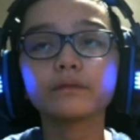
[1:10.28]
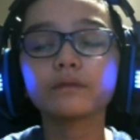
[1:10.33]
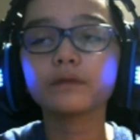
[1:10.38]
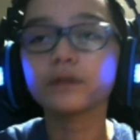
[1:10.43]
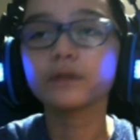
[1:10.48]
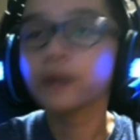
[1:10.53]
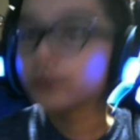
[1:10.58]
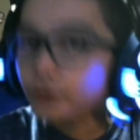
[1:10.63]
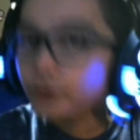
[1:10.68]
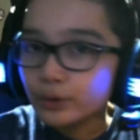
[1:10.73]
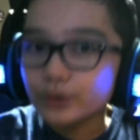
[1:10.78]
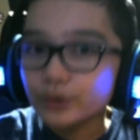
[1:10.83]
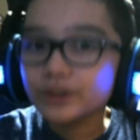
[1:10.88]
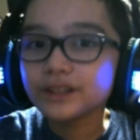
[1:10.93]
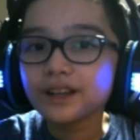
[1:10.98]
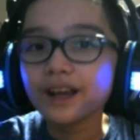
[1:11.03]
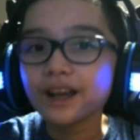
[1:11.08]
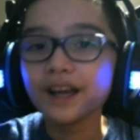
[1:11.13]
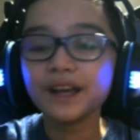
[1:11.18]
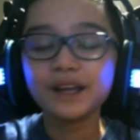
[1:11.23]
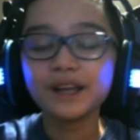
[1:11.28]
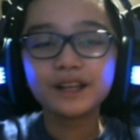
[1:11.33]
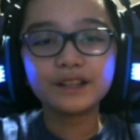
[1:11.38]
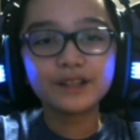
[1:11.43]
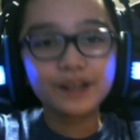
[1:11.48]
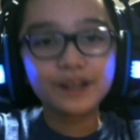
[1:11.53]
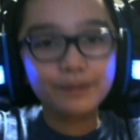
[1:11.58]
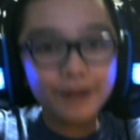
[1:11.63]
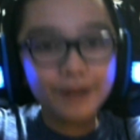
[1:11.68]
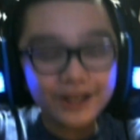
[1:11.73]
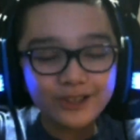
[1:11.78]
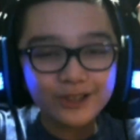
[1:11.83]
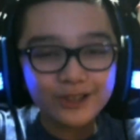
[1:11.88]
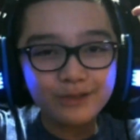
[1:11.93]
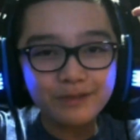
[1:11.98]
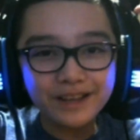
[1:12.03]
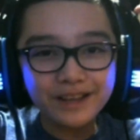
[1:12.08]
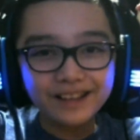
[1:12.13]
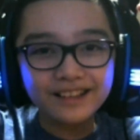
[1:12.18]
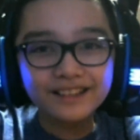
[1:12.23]
they lose, and the imposters
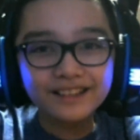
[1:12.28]
win.